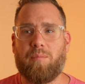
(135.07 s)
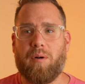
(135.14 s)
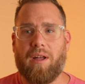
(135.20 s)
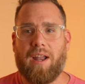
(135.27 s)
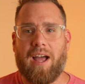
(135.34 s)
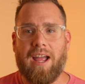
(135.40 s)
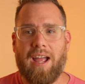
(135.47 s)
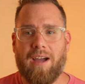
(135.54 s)
but
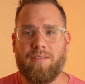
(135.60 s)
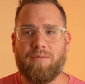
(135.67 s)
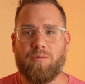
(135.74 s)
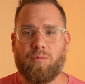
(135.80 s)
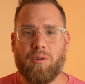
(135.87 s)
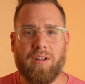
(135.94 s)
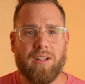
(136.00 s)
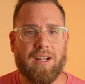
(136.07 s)
I
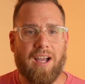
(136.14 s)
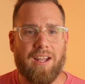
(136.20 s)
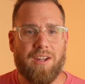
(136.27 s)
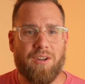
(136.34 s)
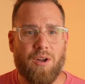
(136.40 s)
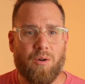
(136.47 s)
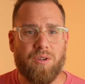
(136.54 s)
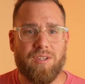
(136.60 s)
have really kind of
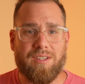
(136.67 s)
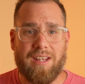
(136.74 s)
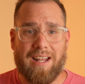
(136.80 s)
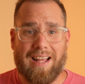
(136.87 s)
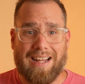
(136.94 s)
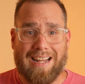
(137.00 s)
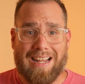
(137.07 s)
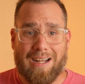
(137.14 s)
noticed that
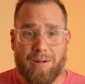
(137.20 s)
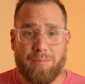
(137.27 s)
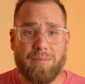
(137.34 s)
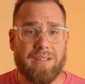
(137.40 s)
I am.